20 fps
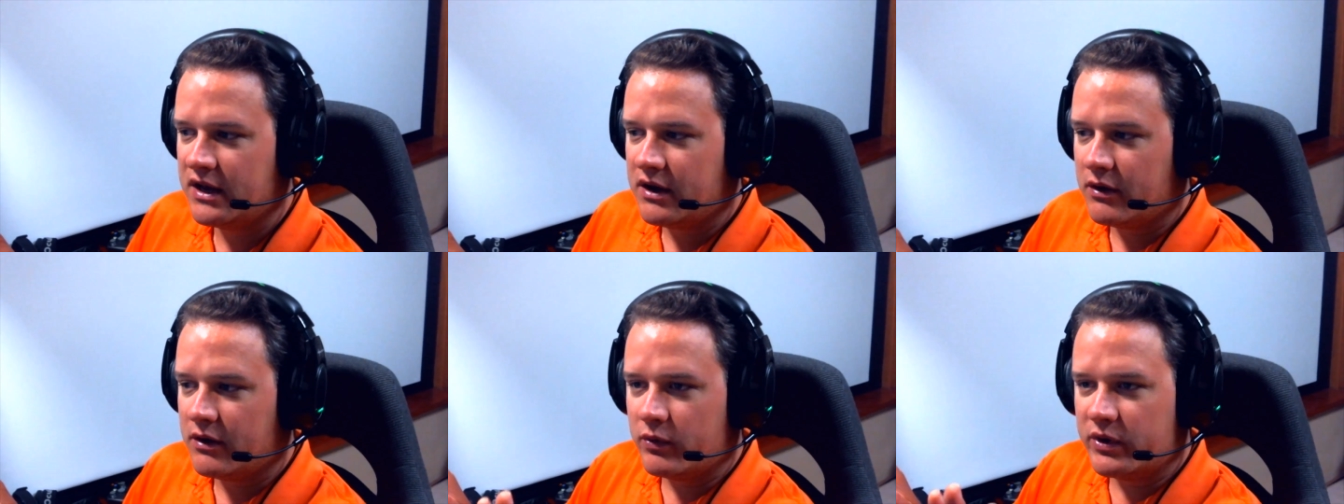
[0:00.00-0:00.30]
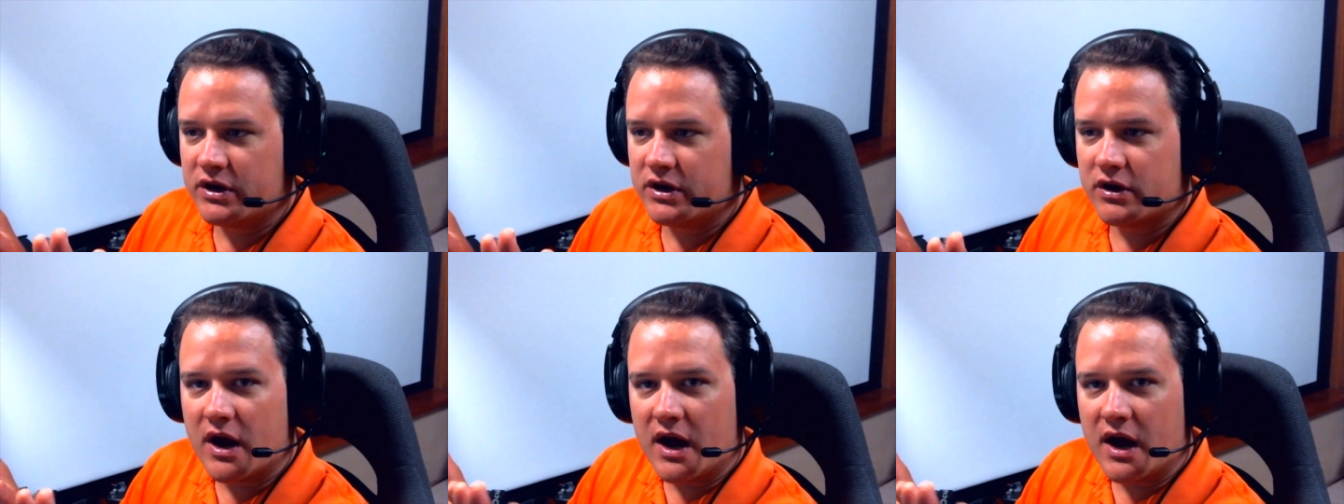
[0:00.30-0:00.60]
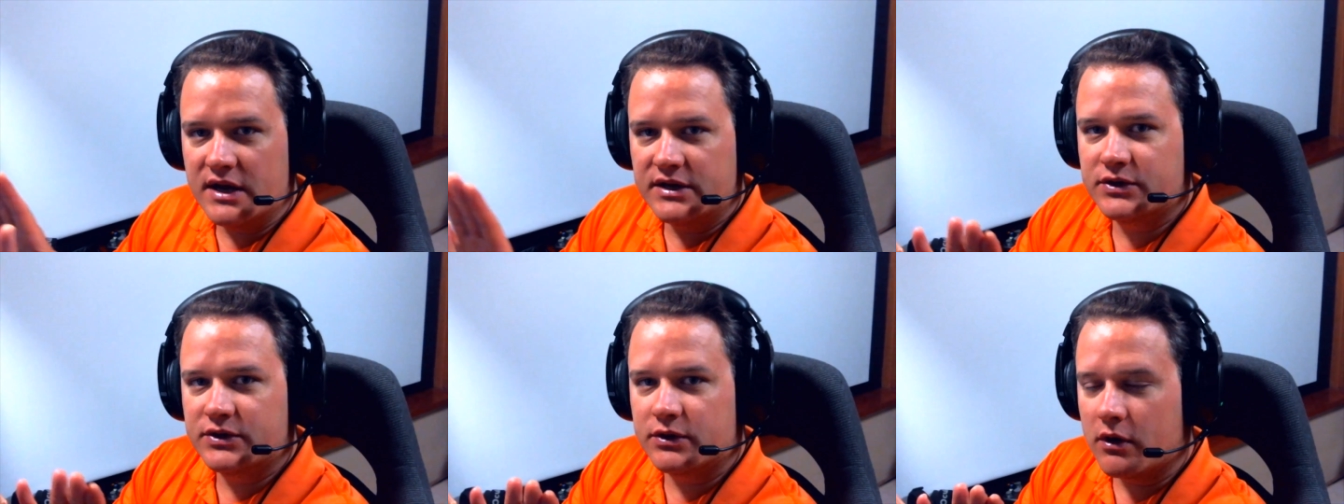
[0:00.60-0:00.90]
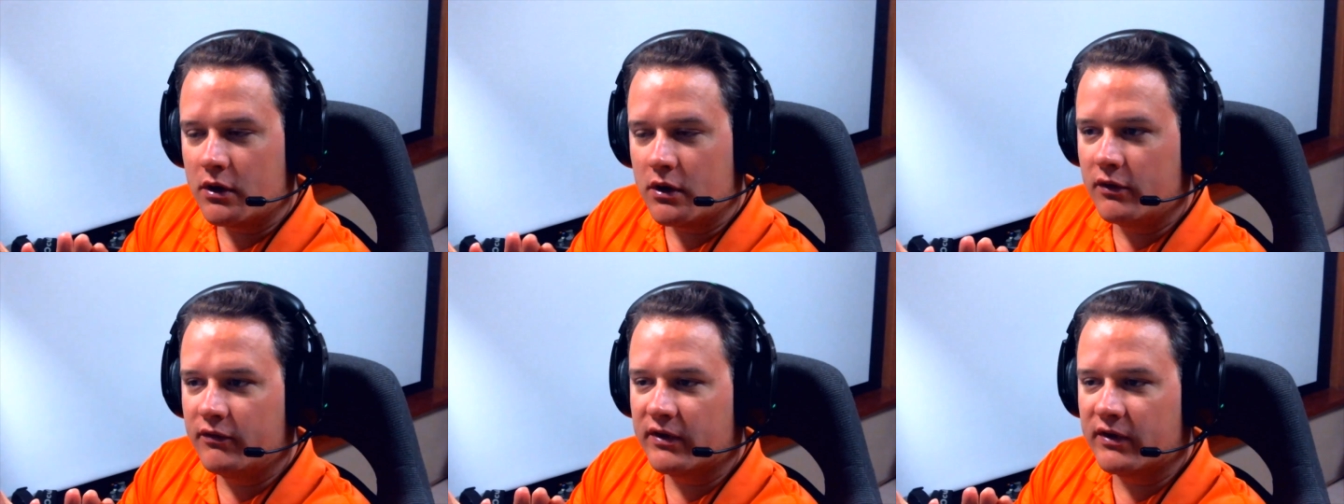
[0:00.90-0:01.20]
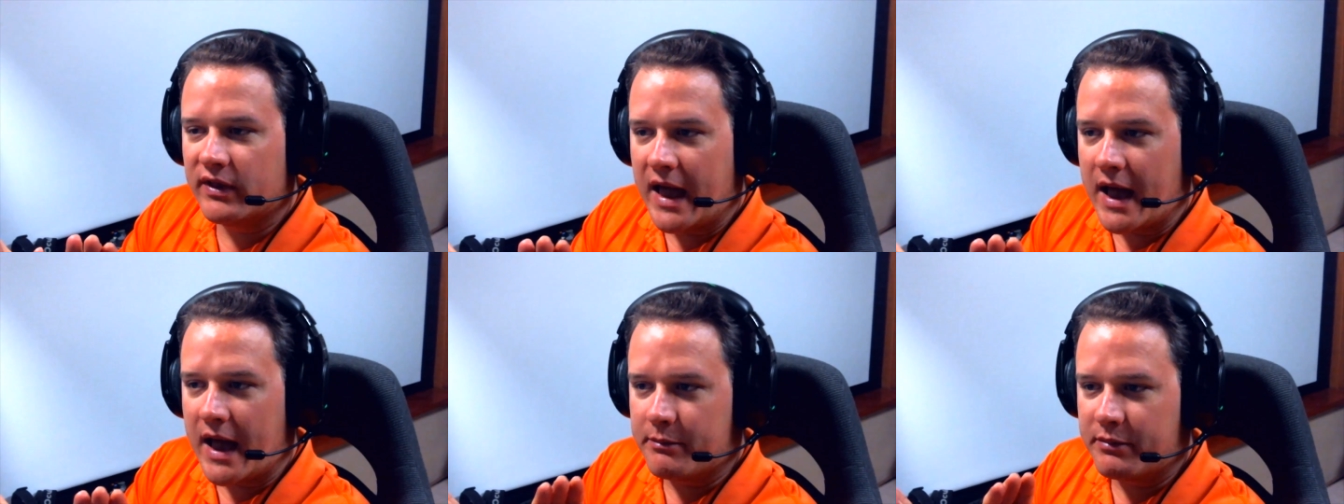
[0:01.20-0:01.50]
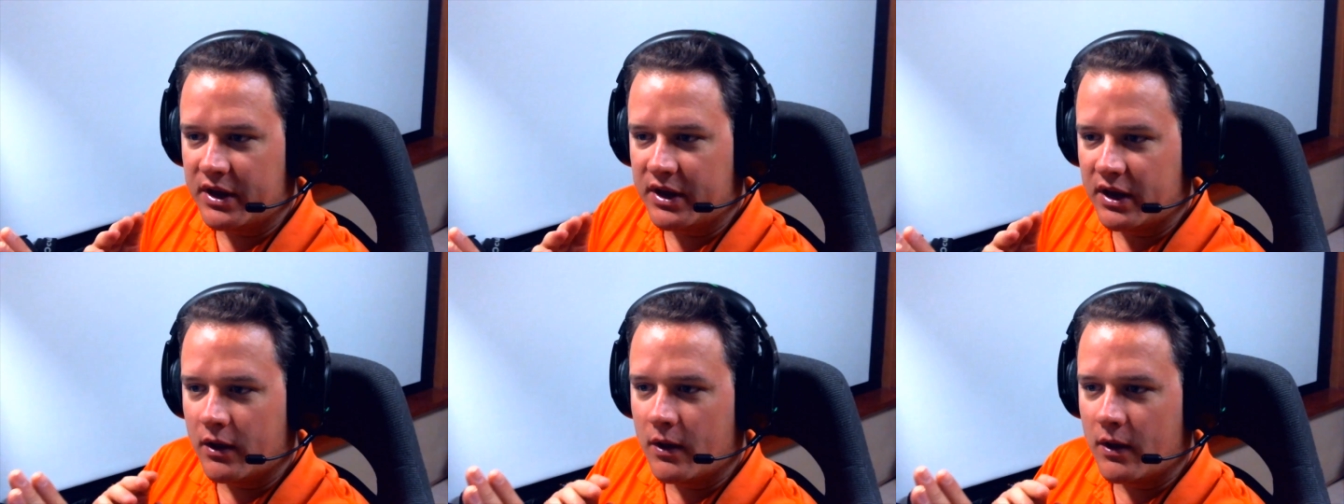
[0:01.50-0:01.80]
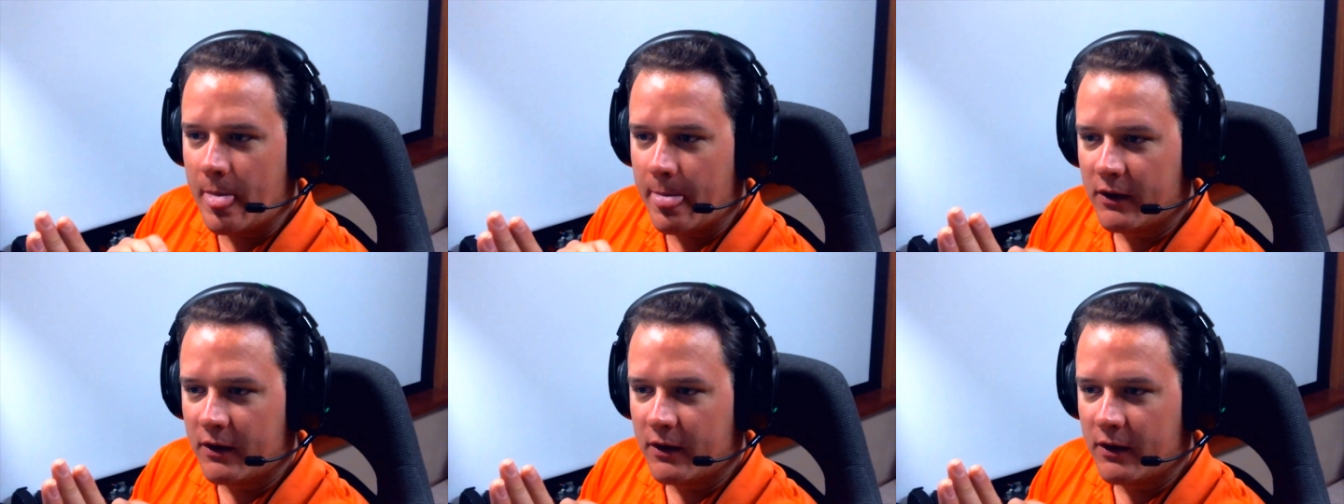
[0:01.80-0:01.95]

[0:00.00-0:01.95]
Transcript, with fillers: when your eyes are overlapping,